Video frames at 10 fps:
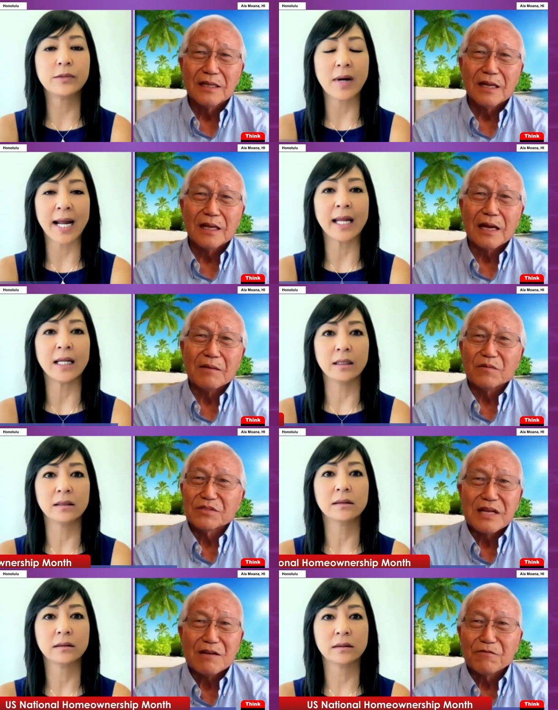Speaker 1: Right. And I
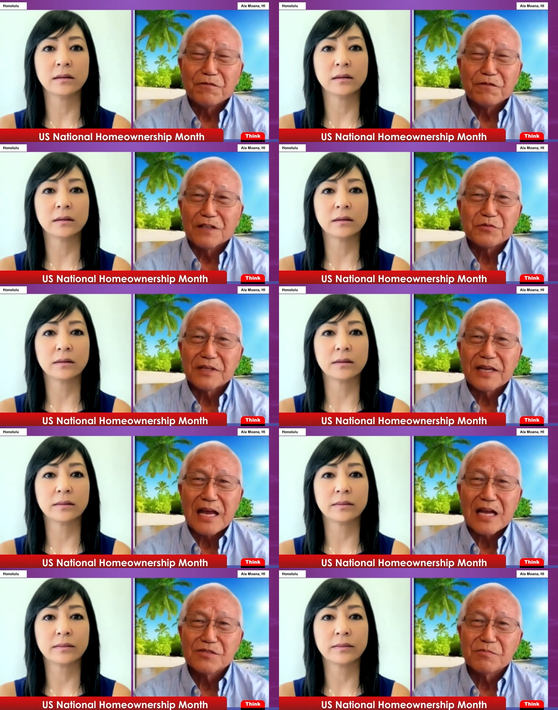was not flush with
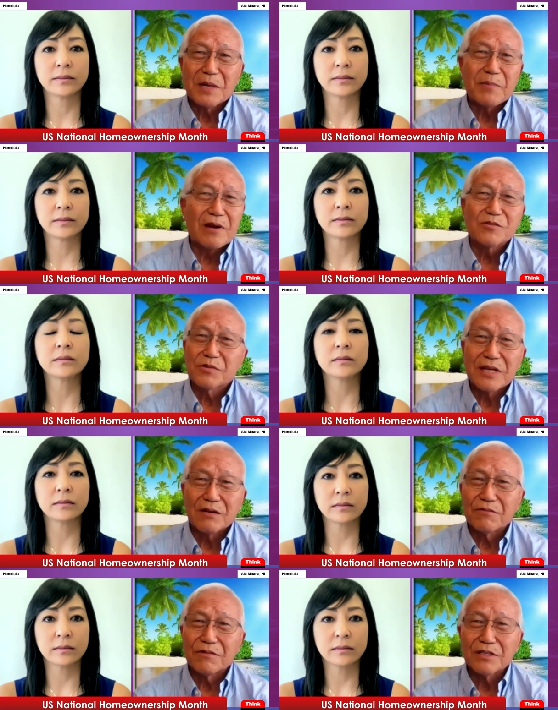cash. My parents were
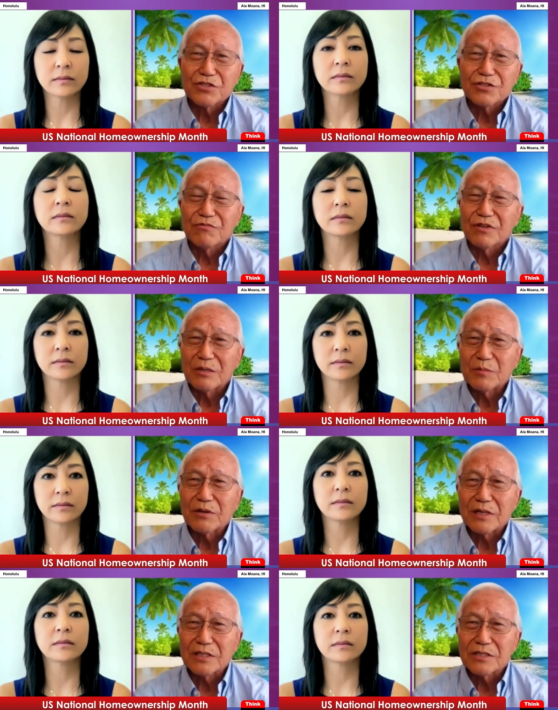not rich. We're
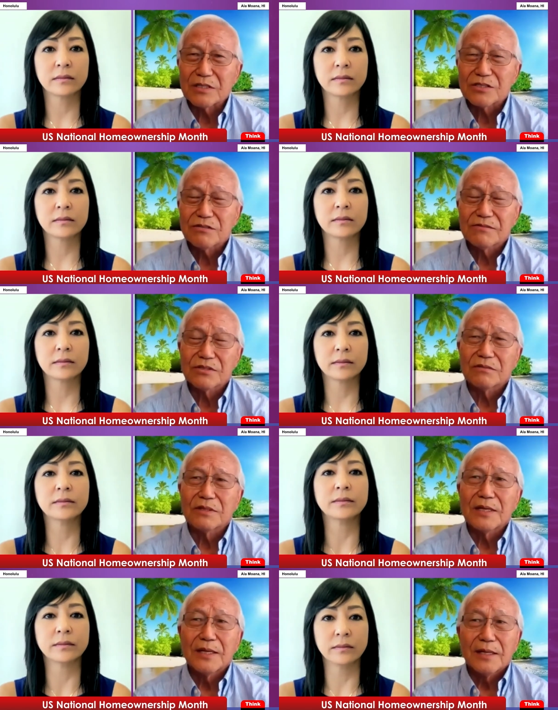immigrants. So,
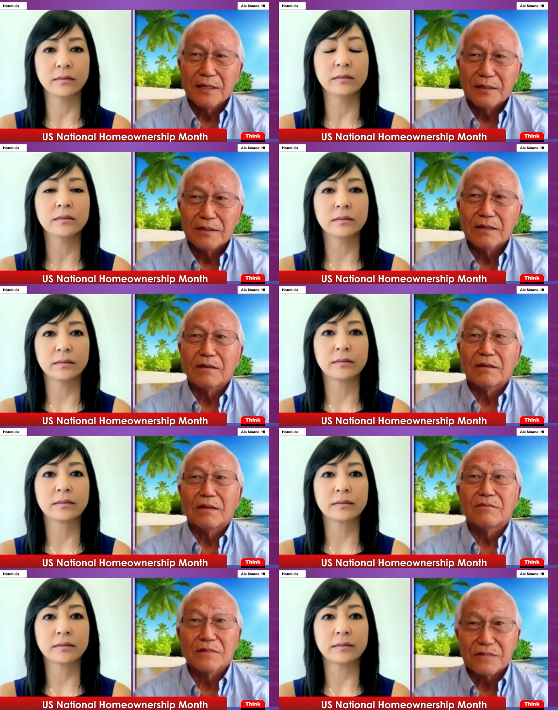mm-hmm. you know,
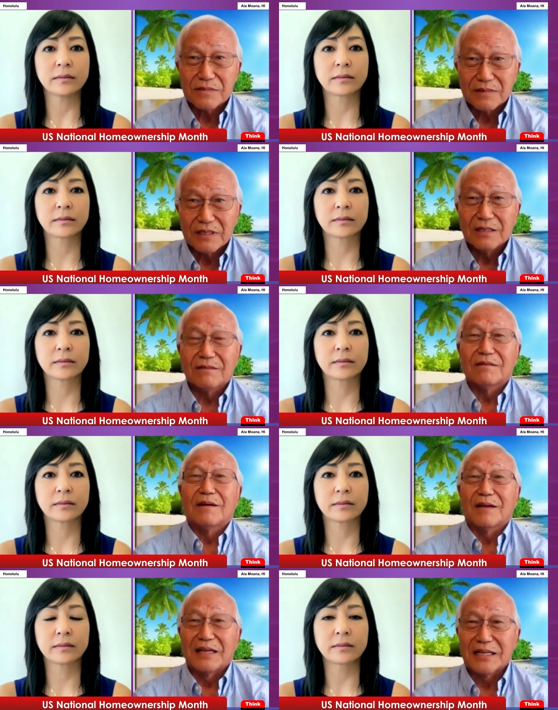it was
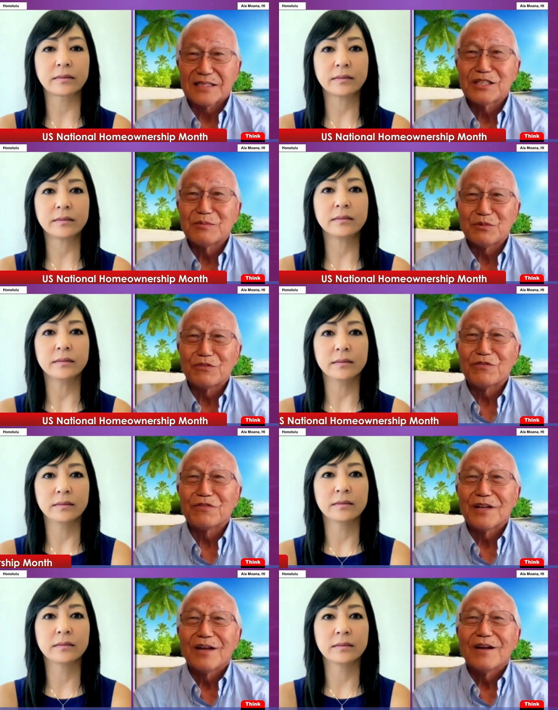a gutsy
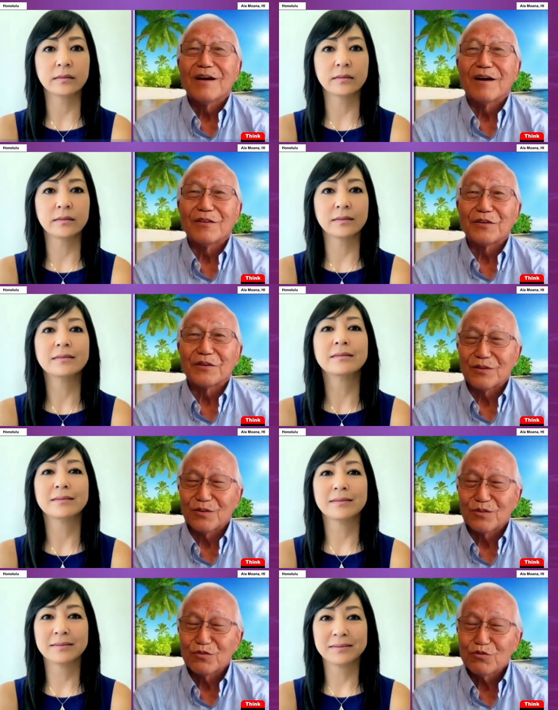move on
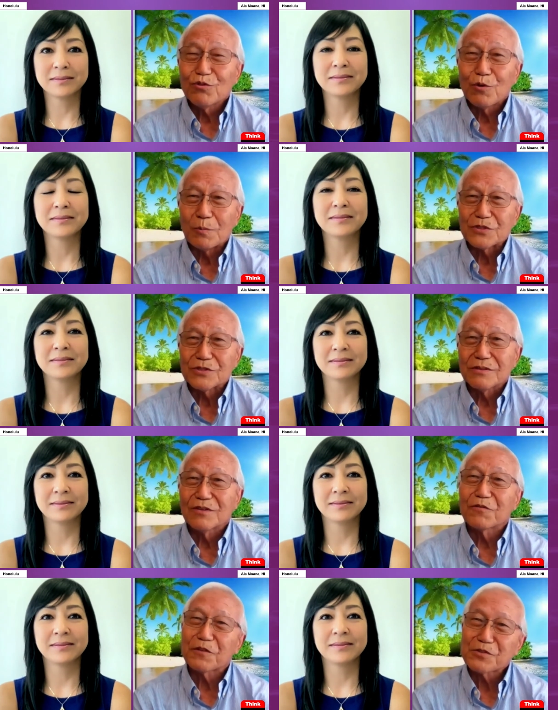the two homes.
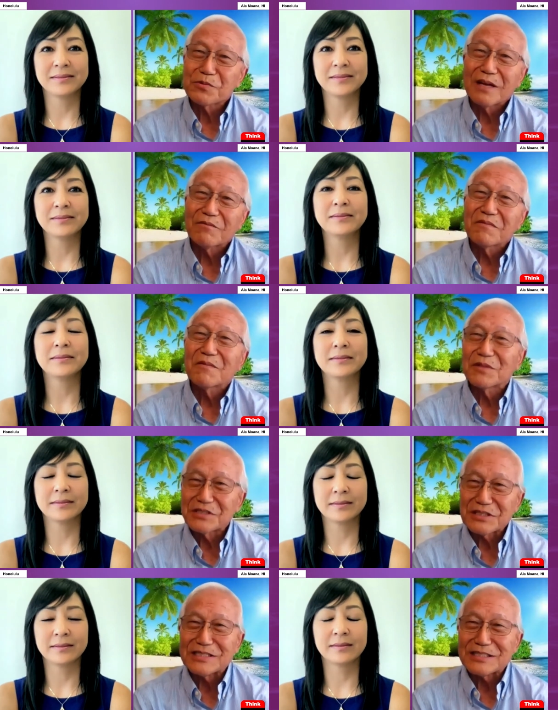The first one
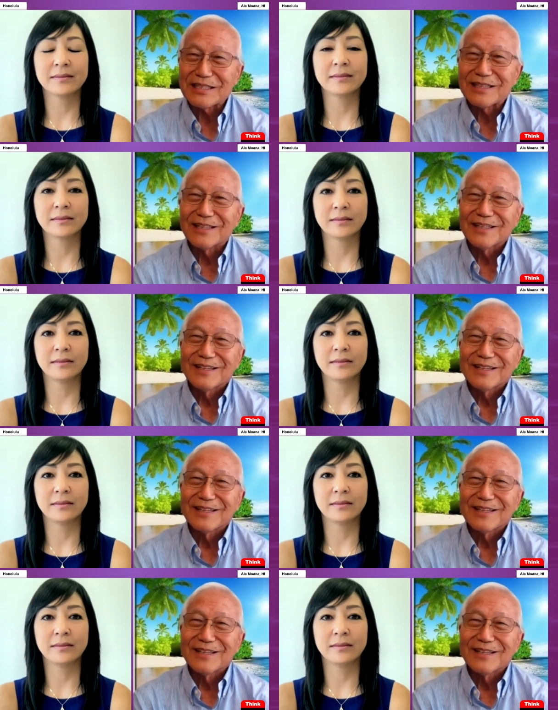was easy